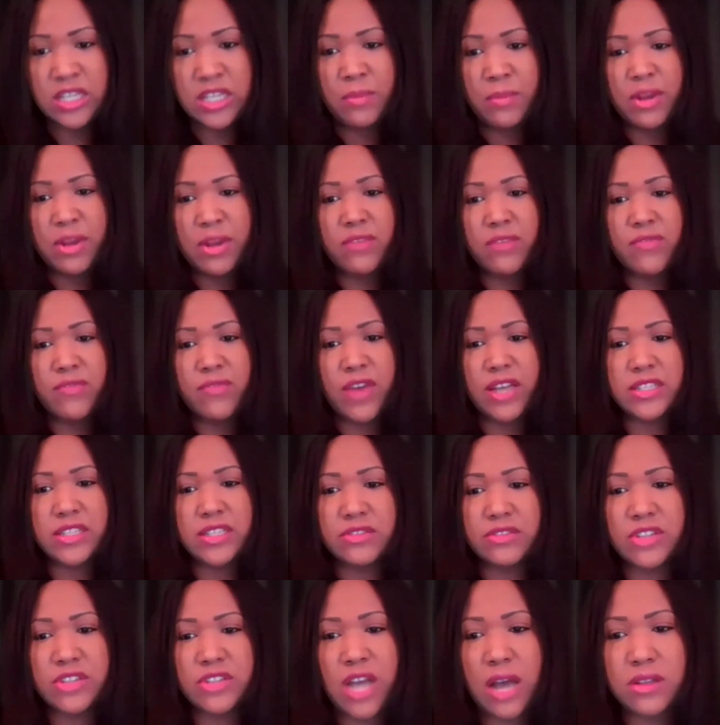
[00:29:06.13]
Some of the
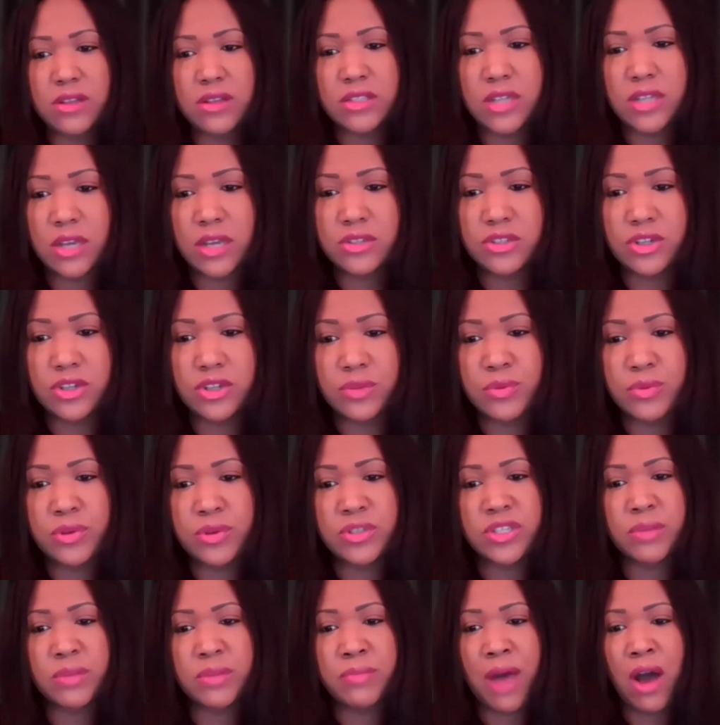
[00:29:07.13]
effects of child sexual
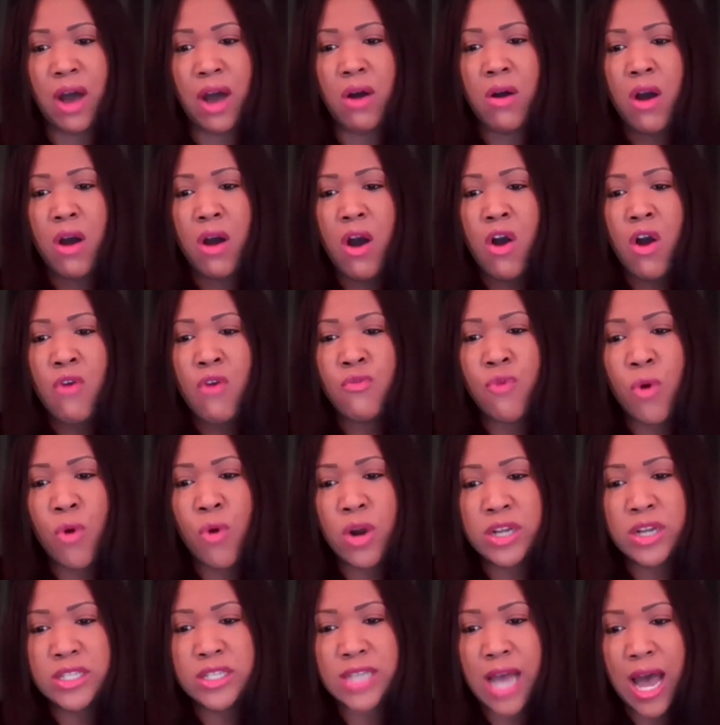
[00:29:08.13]
abuse: about
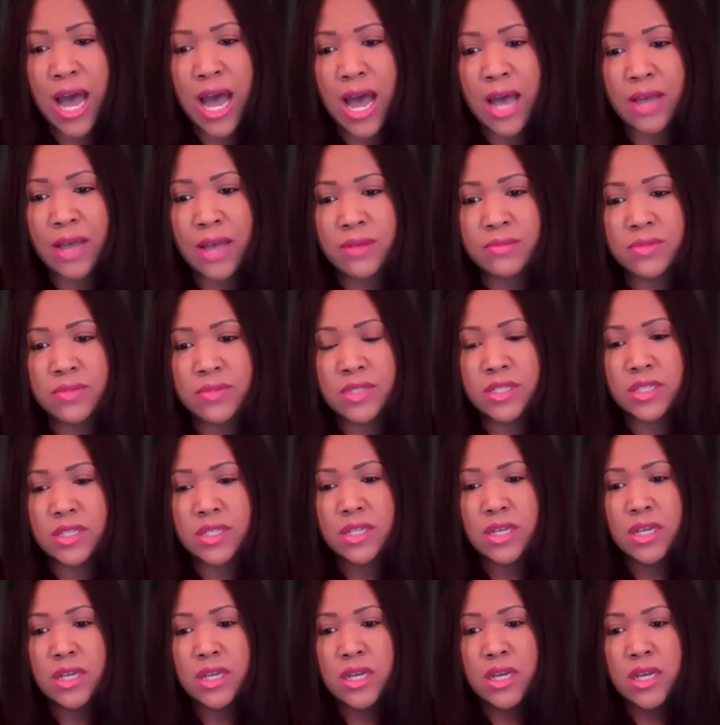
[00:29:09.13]
4
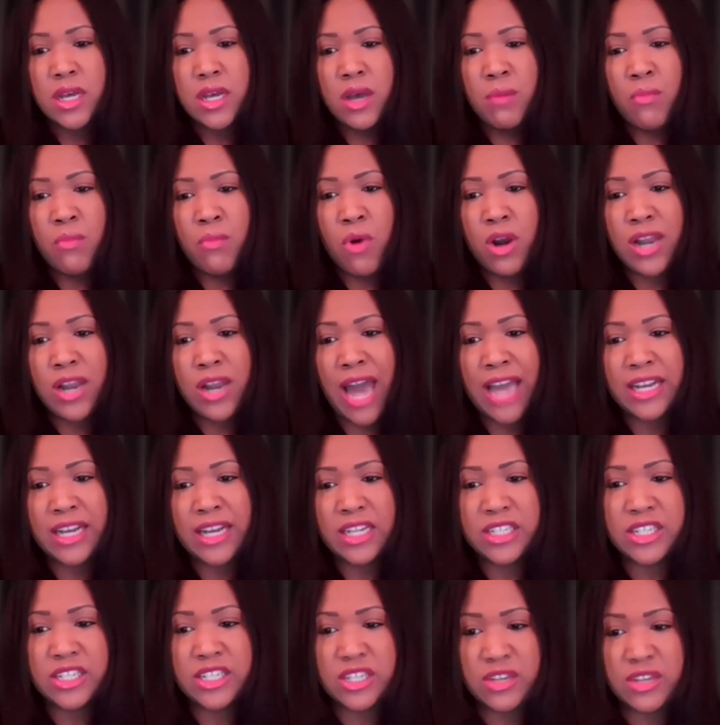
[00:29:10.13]
times more
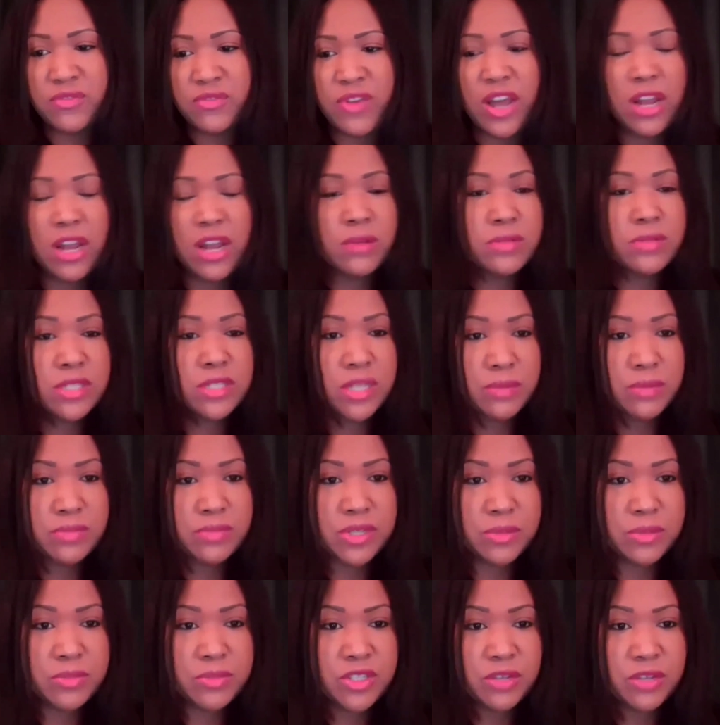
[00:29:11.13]
likely to develop
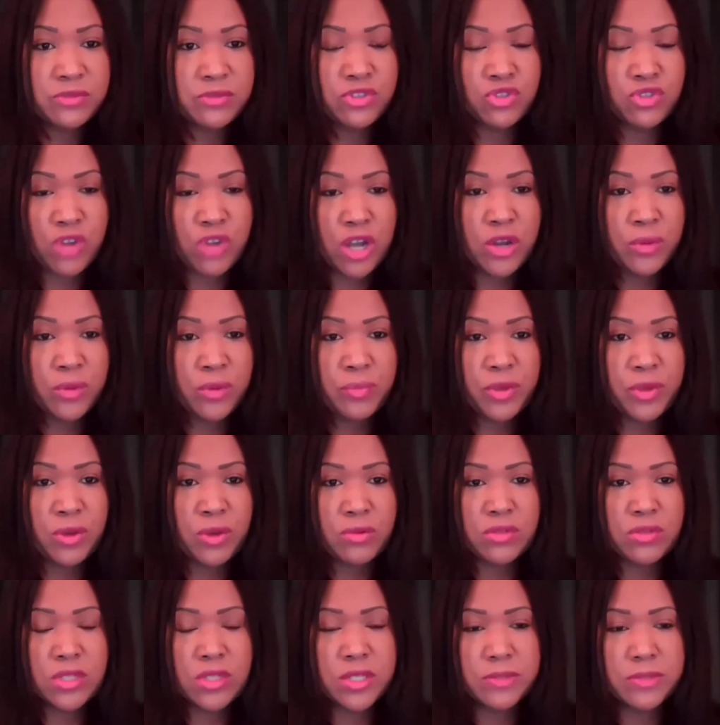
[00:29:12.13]
symptoms of drug
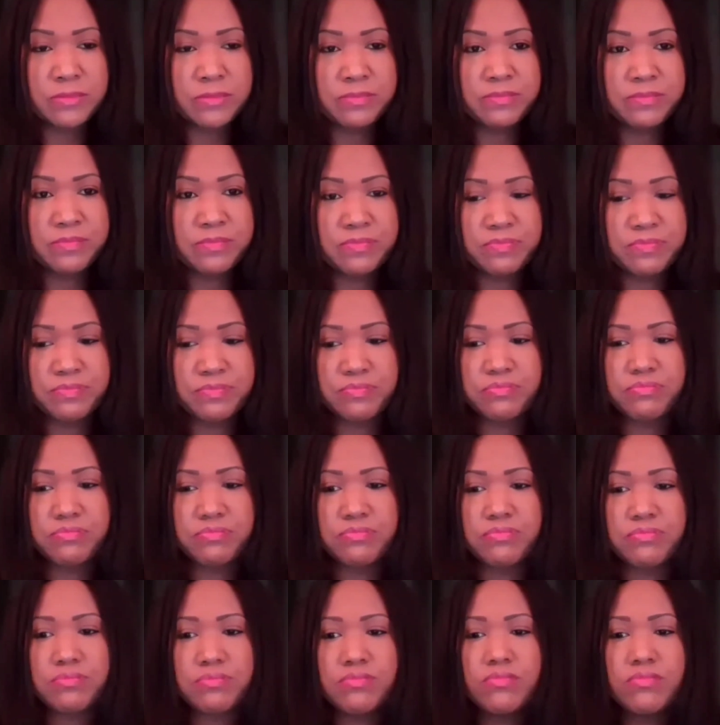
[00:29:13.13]
abuse.
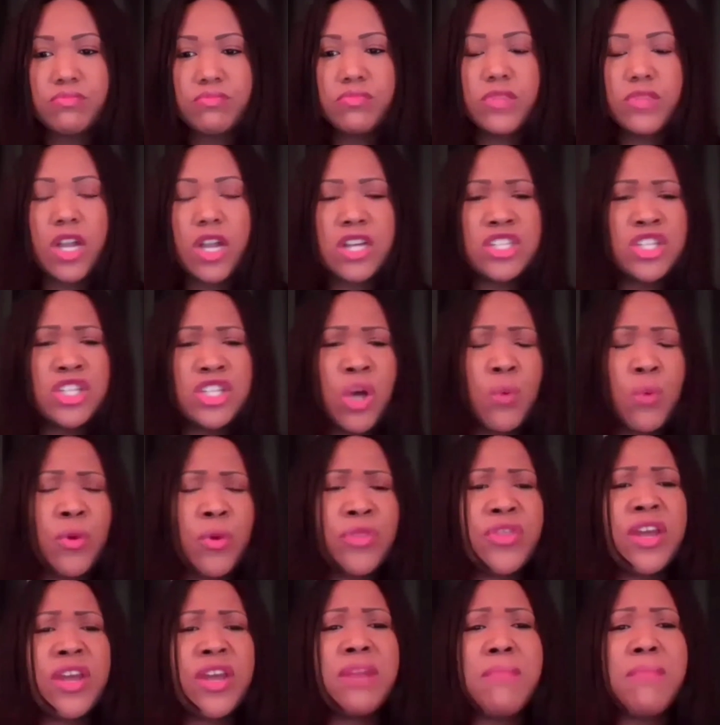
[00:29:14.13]
So
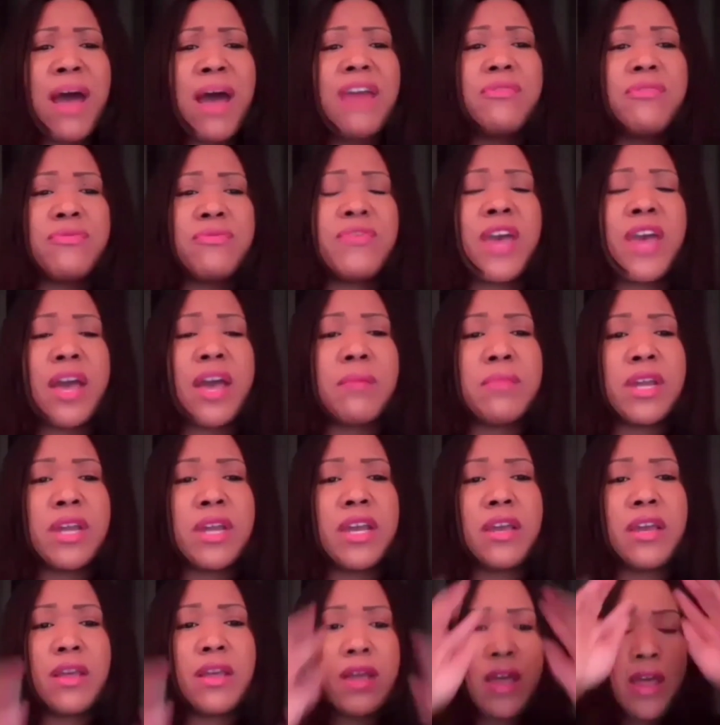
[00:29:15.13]
within my
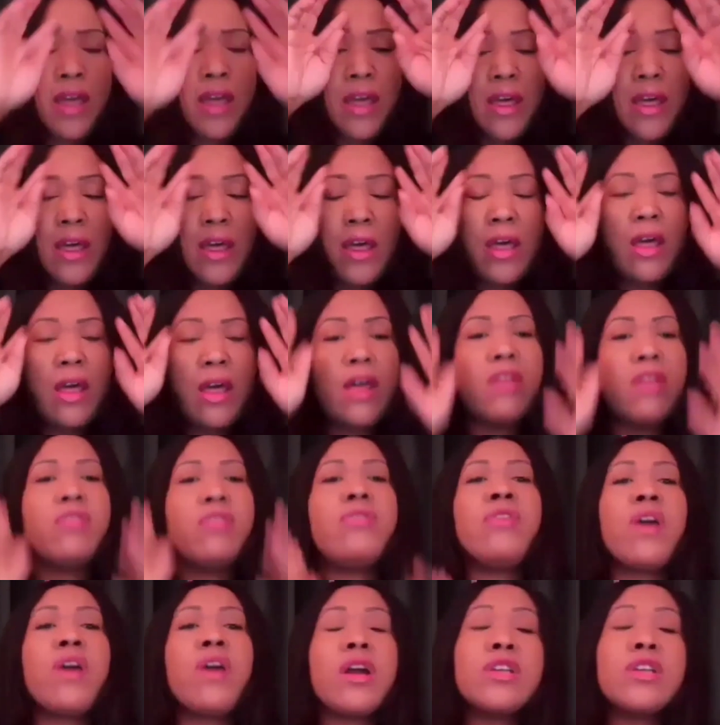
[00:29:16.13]
family,
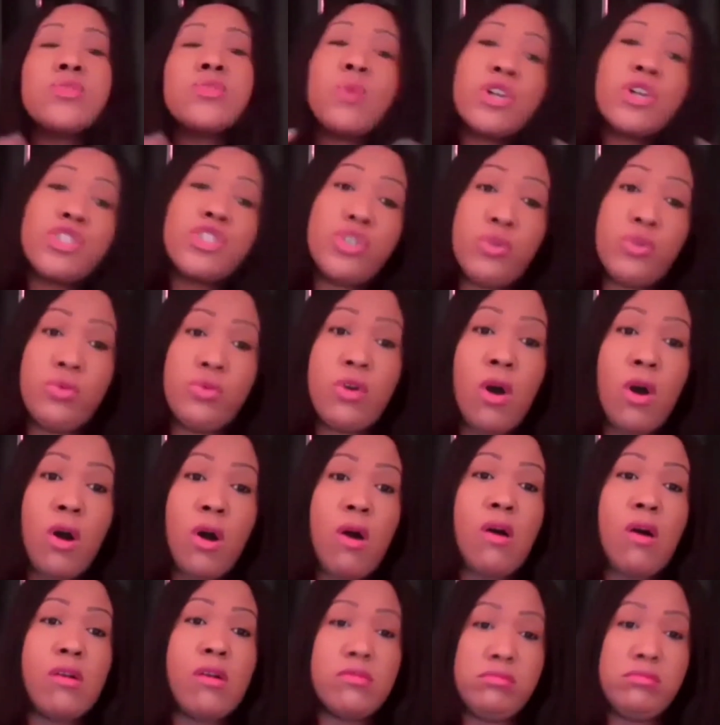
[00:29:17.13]
there's what you
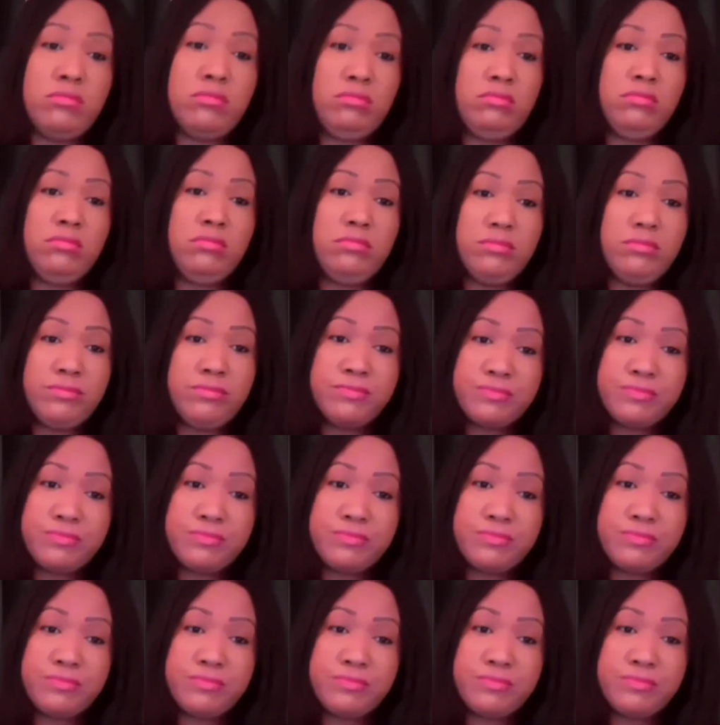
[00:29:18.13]
call